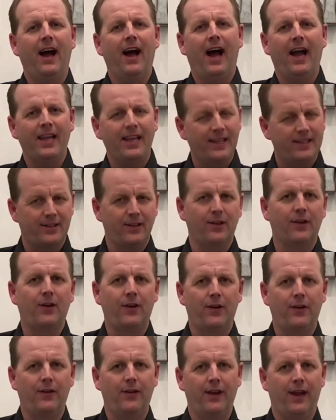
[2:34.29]
I get to
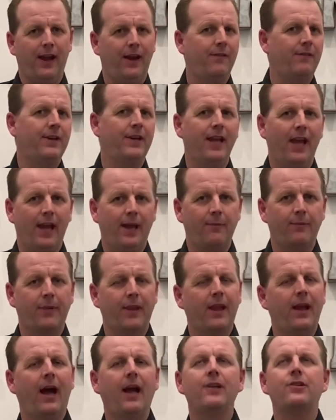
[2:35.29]
learn every day.
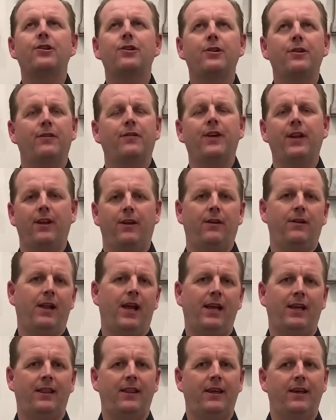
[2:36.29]
I shoot a video
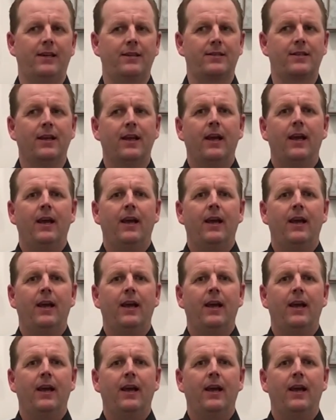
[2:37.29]
like this.